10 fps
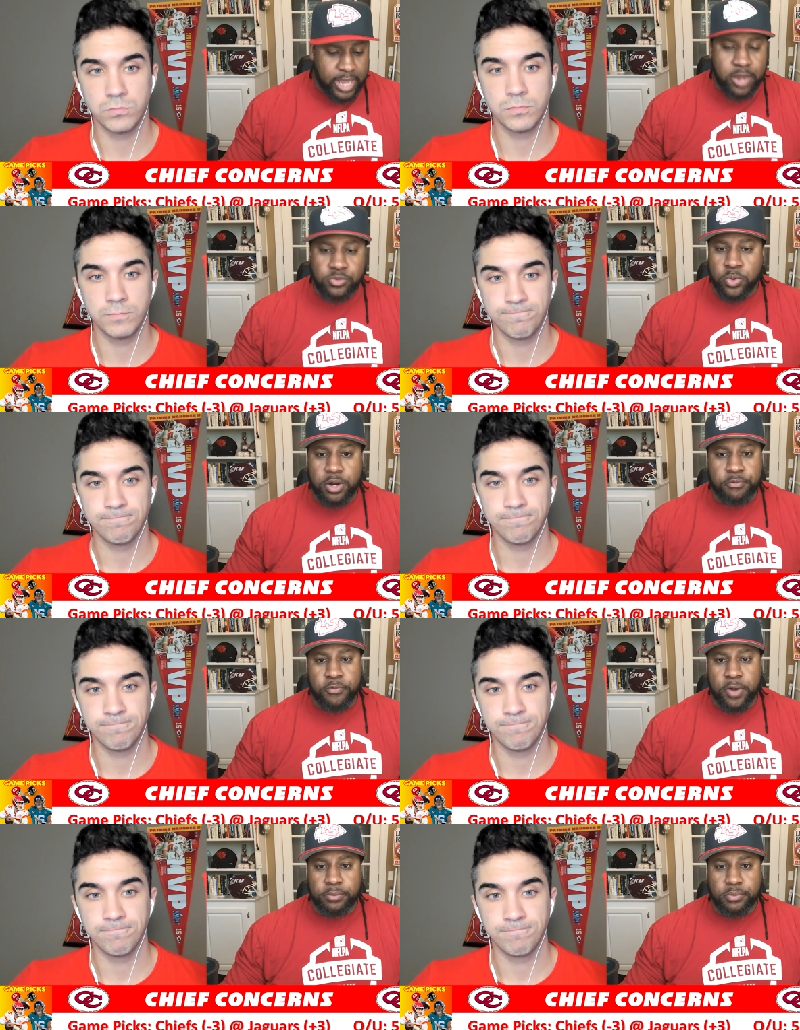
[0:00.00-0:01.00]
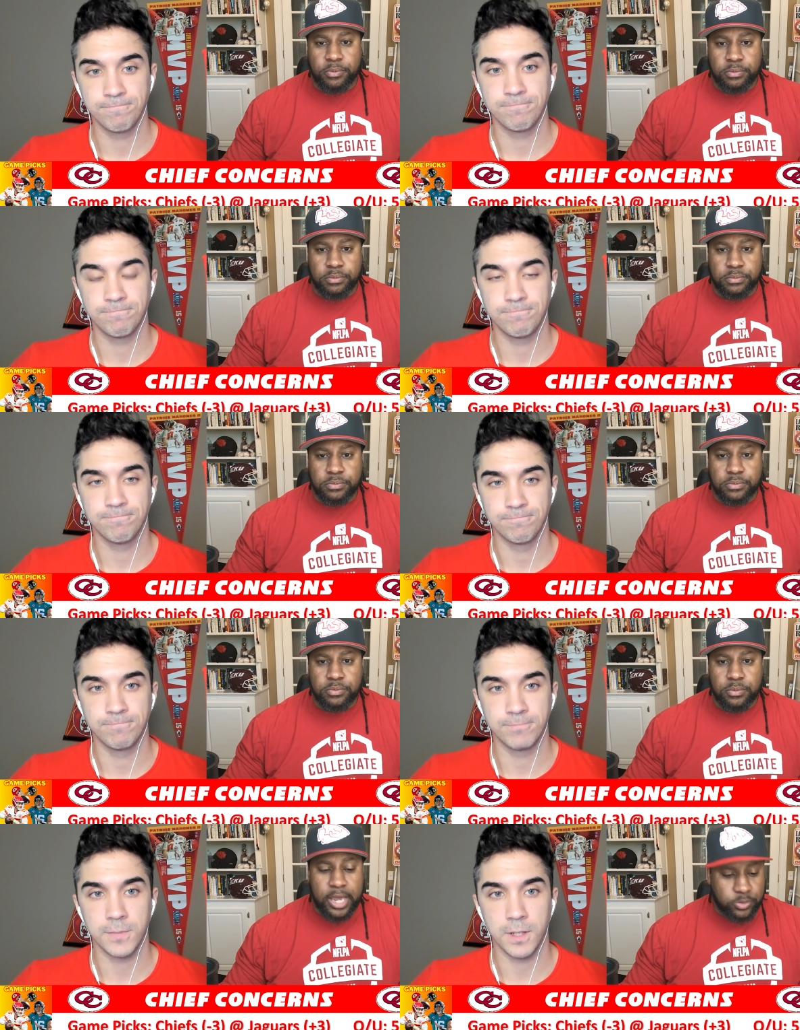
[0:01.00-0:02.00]
Speaker 1: Games went up front.
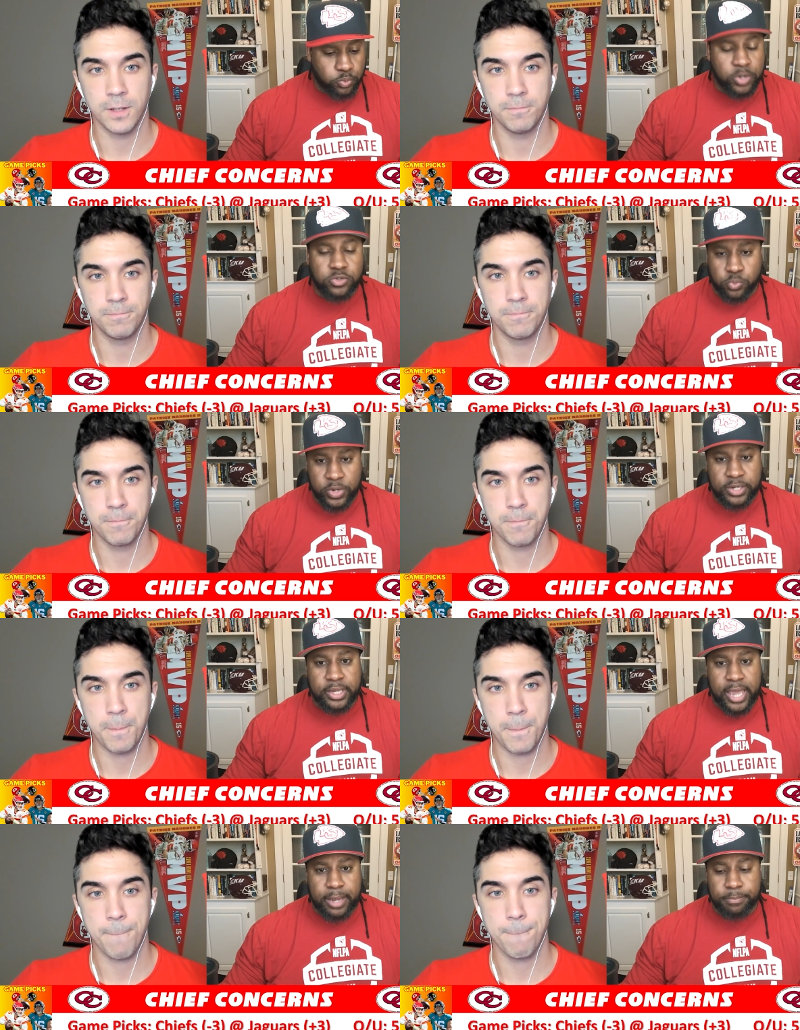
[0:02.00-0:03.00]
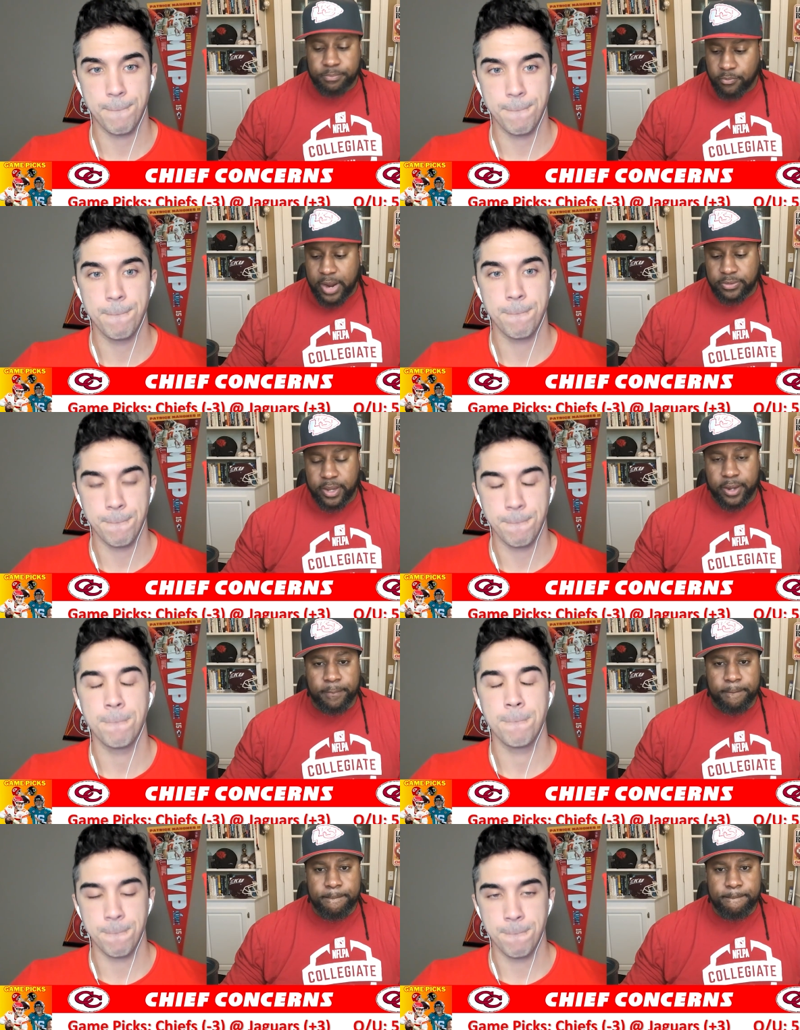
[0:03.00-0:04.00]
That's what's win the game right
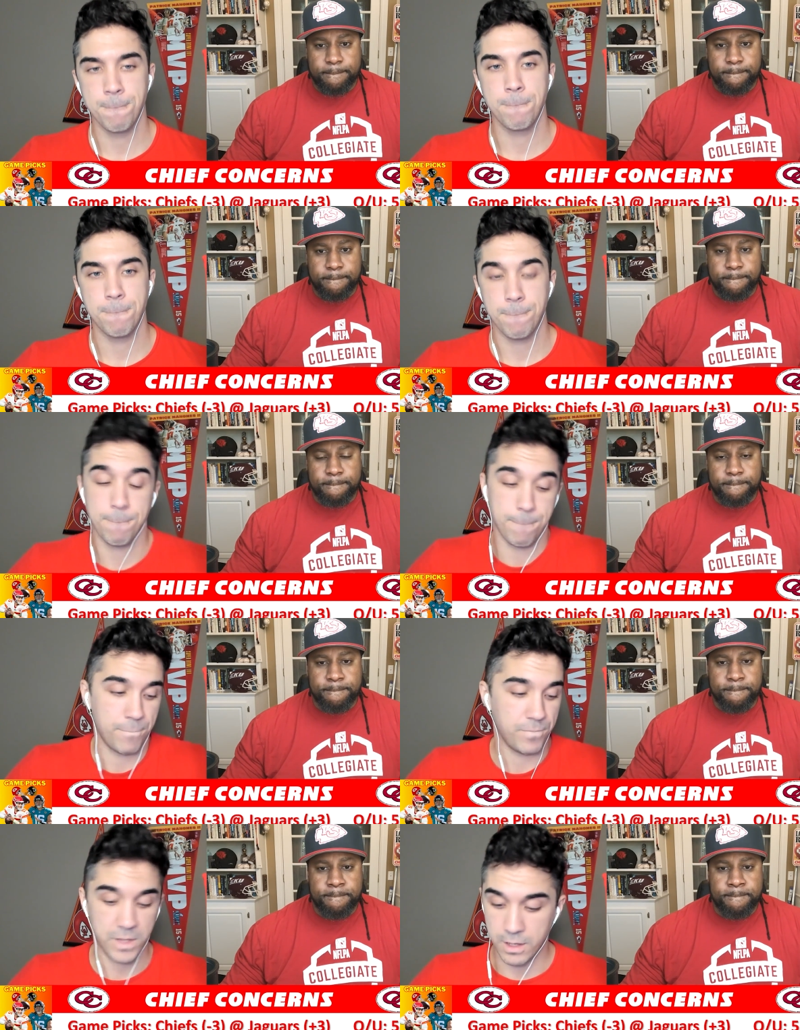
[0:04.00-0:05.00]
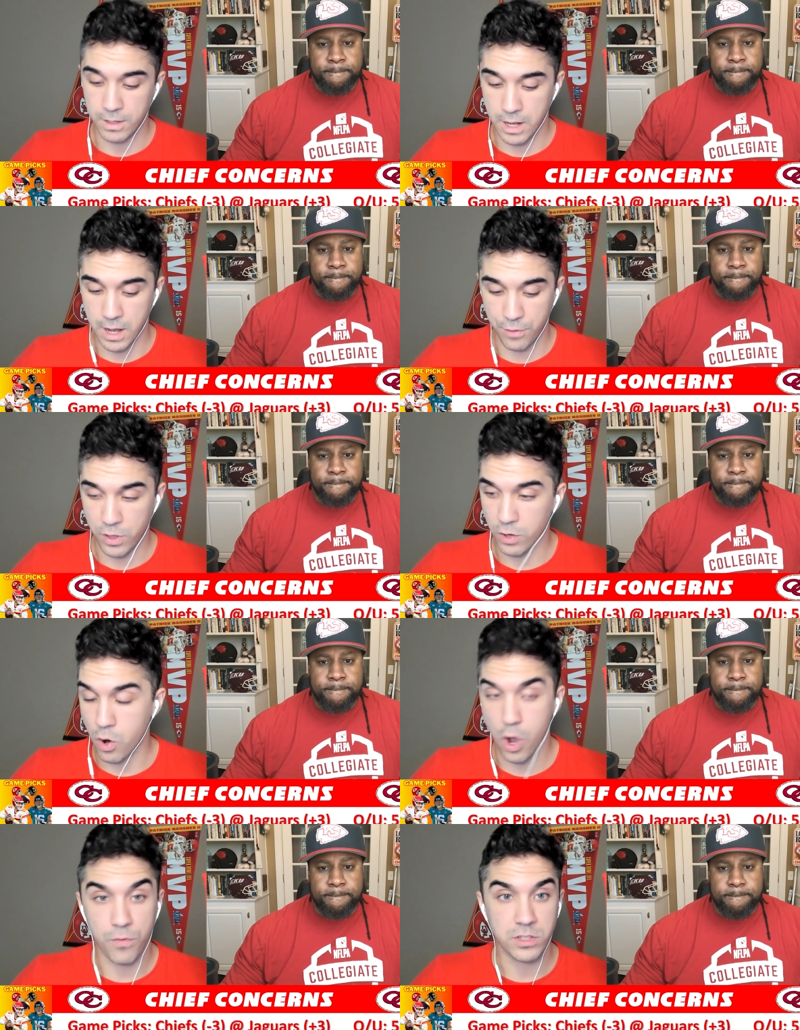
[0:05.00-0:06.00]
there.
Speaker 2: Yeah, and I think
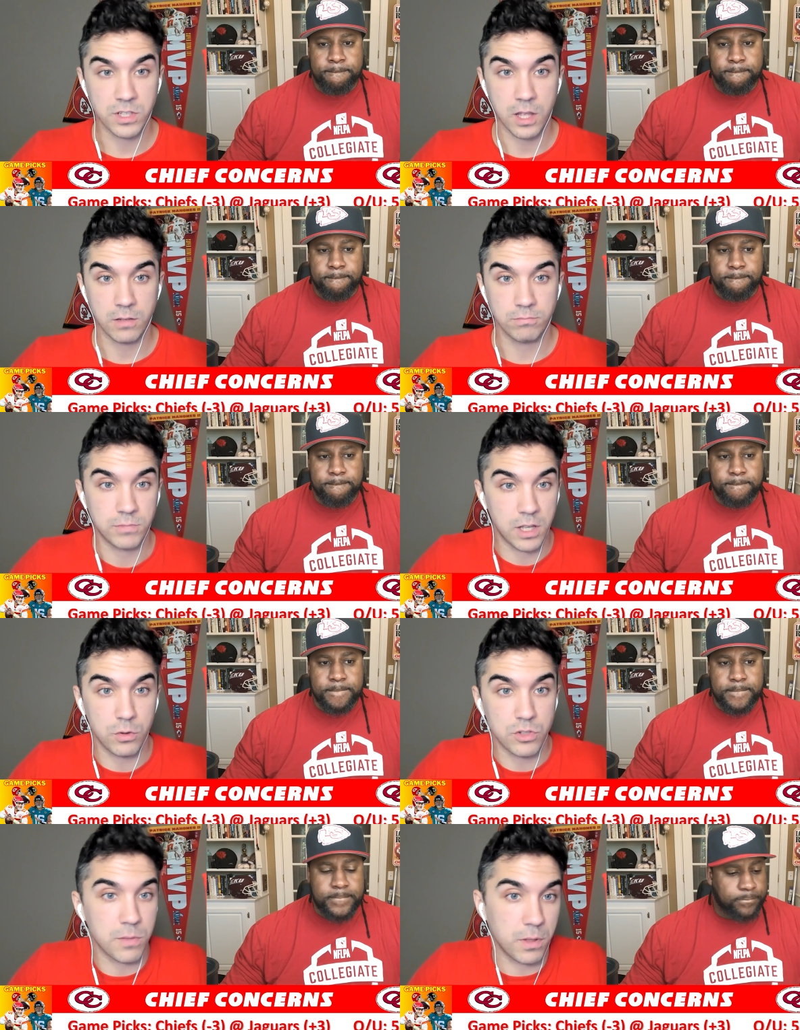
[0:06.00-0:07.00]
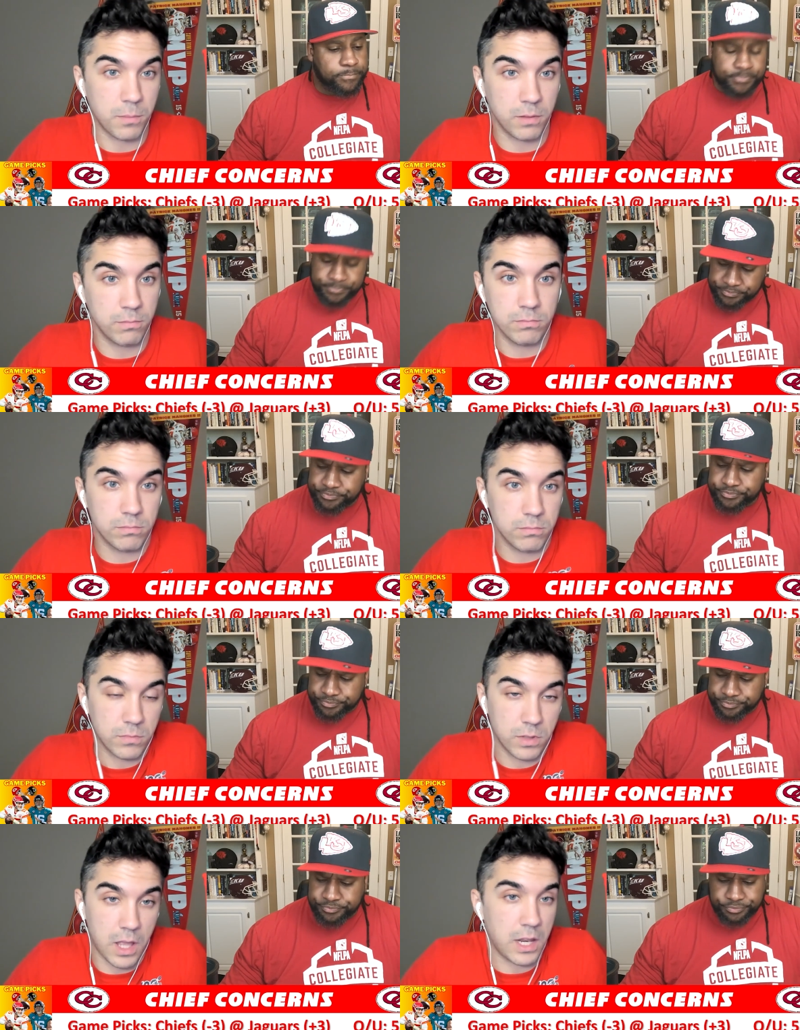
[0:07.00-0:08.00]
our offense can do something. I mean,
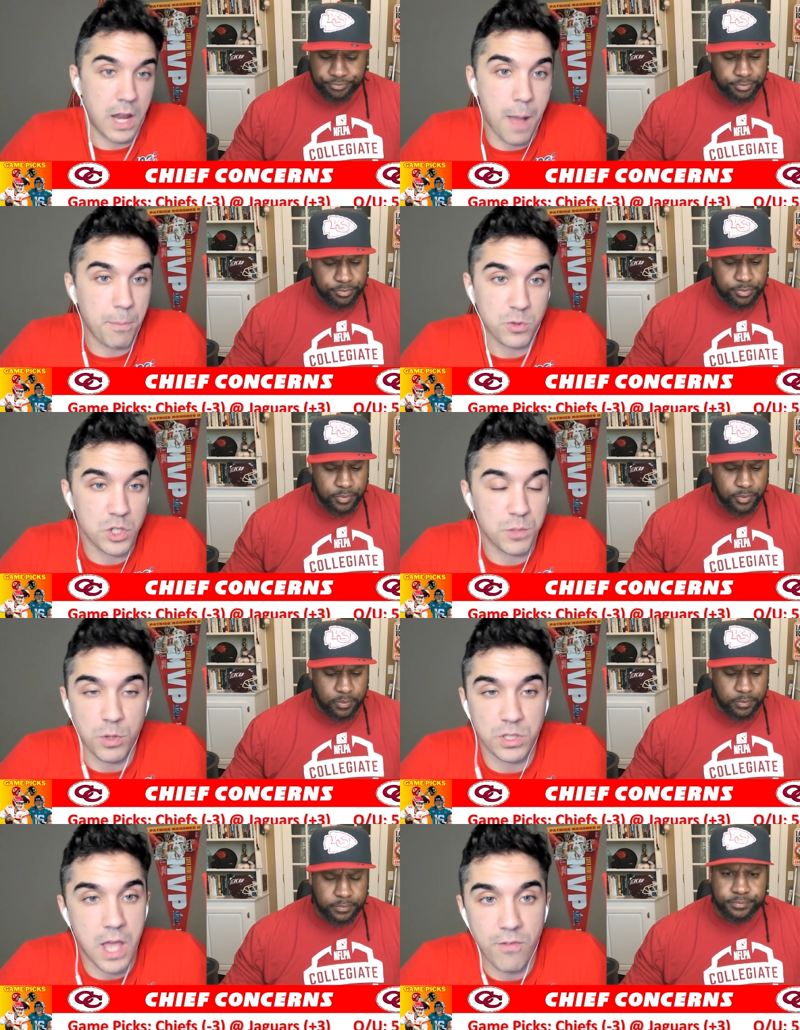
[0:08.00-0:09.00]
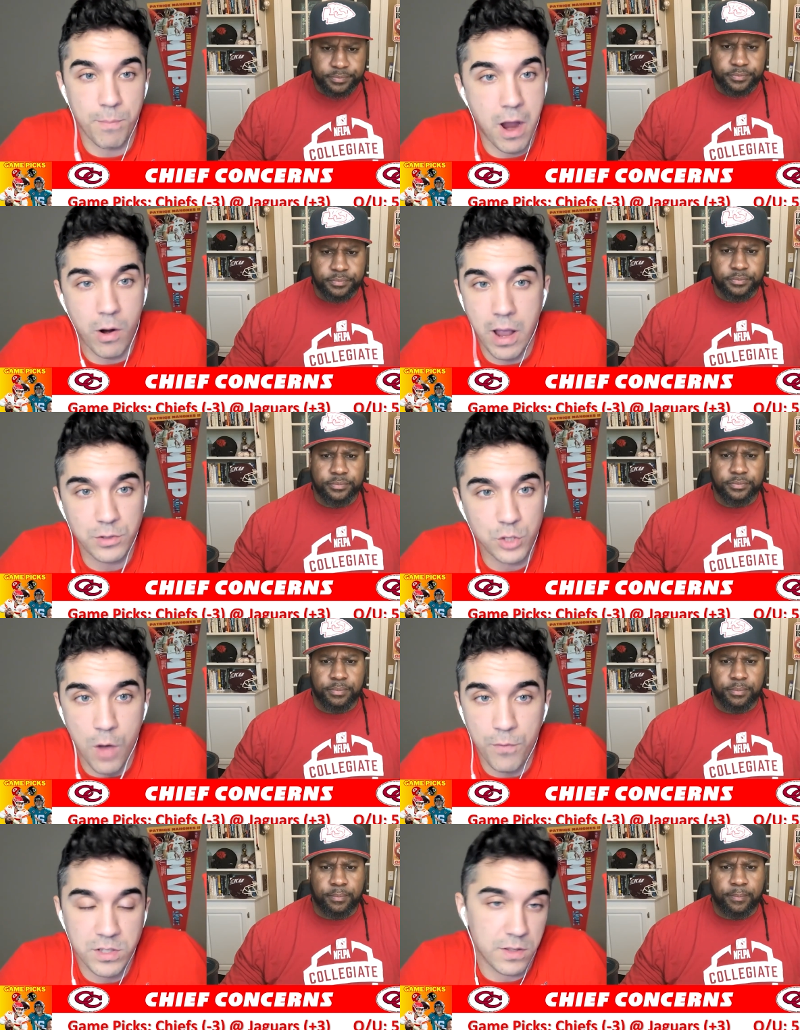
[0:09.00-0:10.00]
Indianapolis wasn't supposed to have a powerhouse
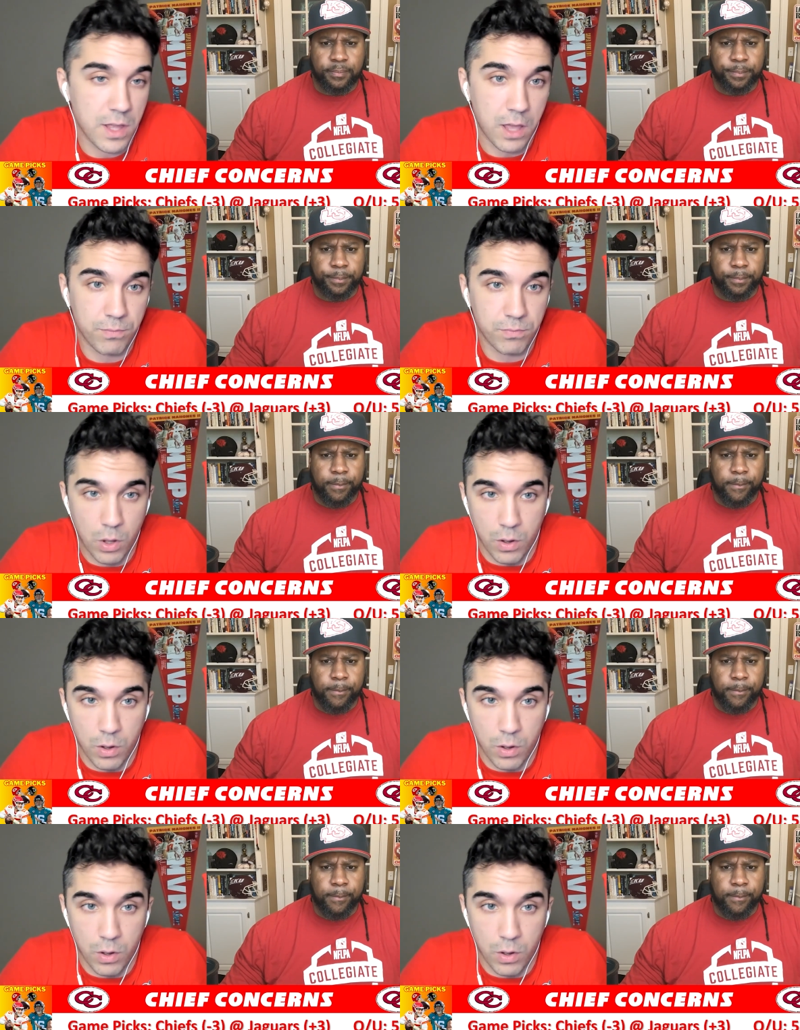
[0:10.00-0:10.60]
offense, and they